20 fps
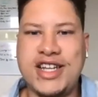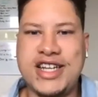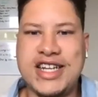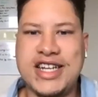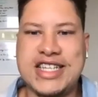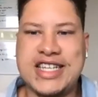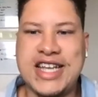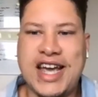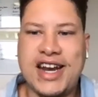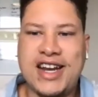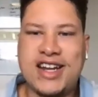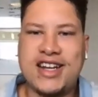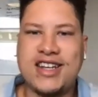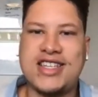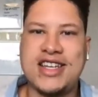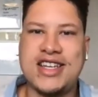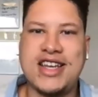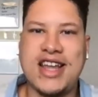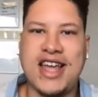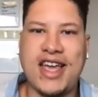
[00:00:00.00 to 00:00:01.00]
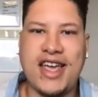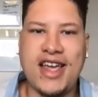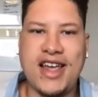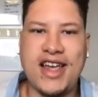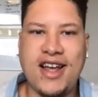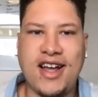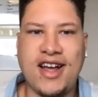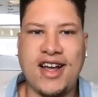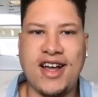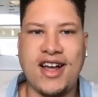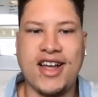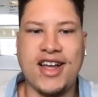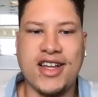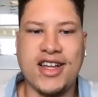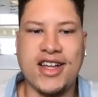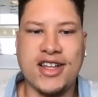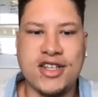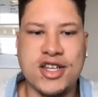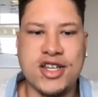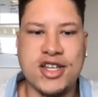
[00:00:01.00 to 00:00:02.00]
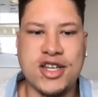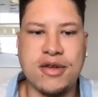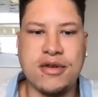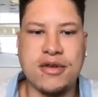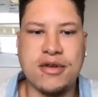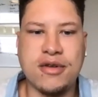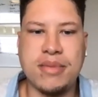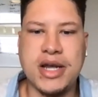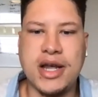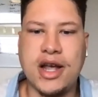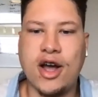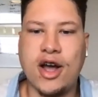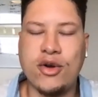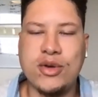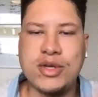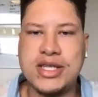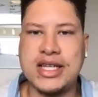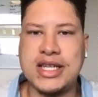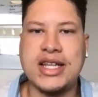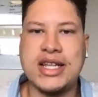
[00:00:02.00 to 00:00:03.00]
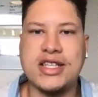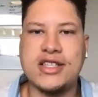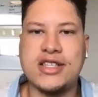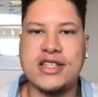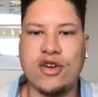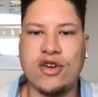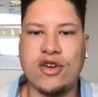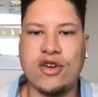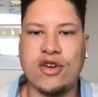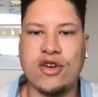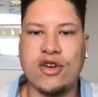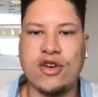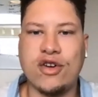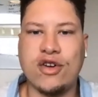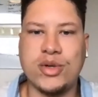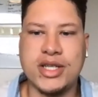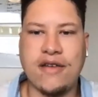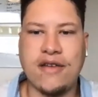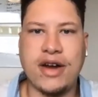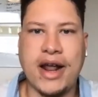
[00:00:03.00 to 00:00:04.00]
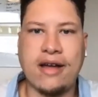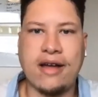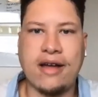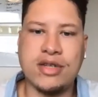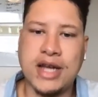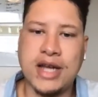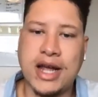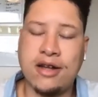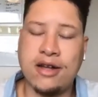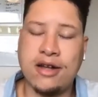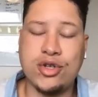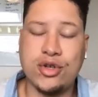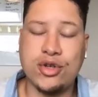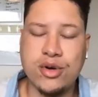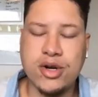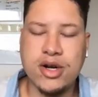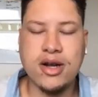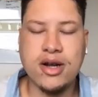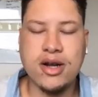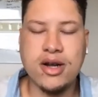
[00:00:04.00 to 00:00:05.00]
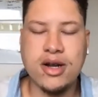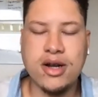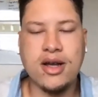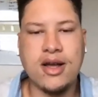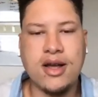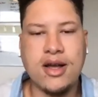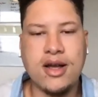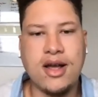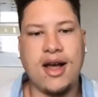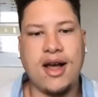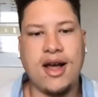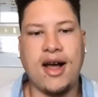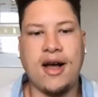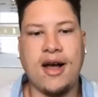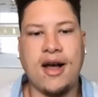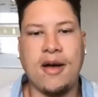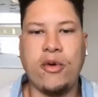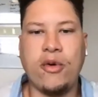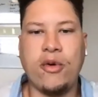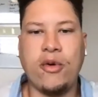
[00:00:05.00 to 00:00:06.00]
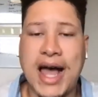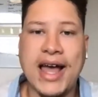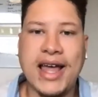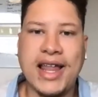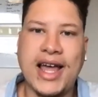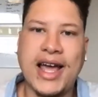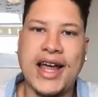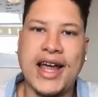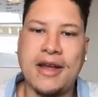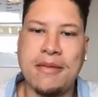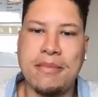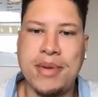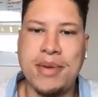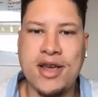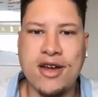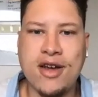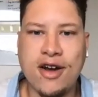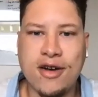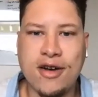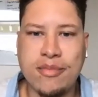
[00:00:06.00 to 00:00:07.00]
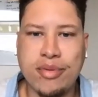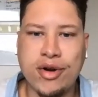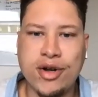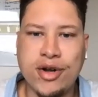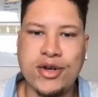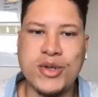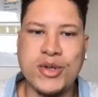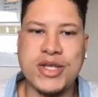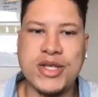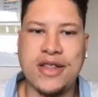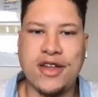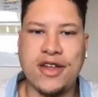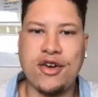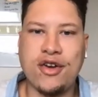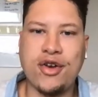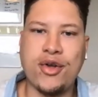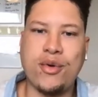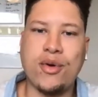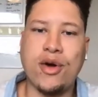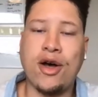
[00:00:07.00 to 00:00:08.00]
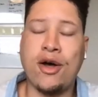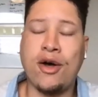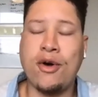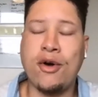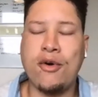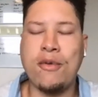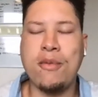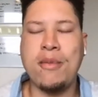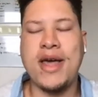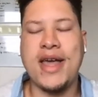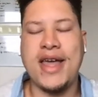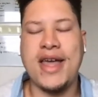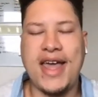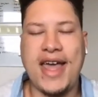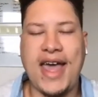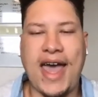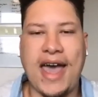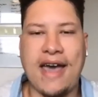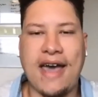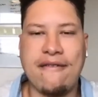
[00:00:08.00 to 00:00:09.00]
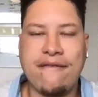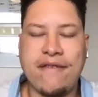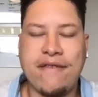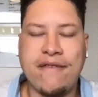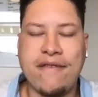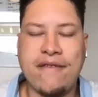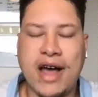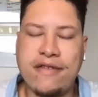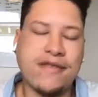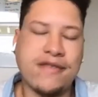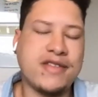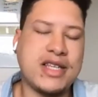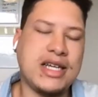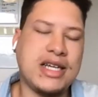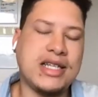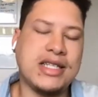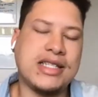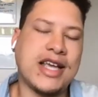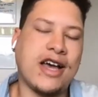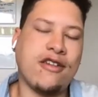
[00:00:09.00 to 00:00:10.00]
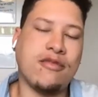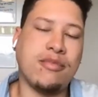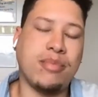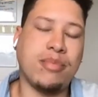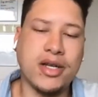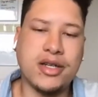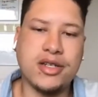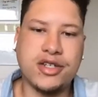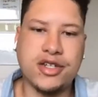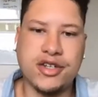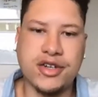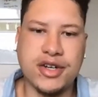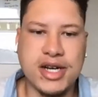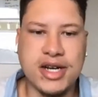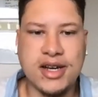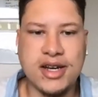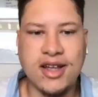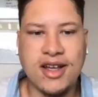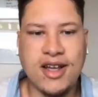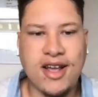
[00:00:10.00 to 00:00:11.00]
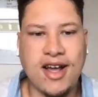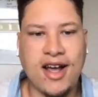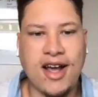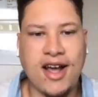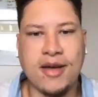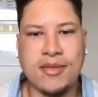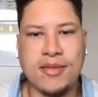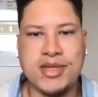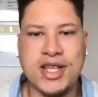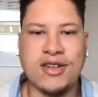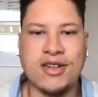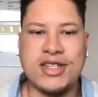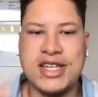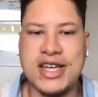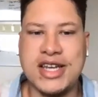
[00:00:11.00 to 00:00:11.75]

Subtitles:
We are really excited today to be hosting this virtual Discover Downtown tour. We'll be highlighting PR pros in their new home at 515 South Blount Street.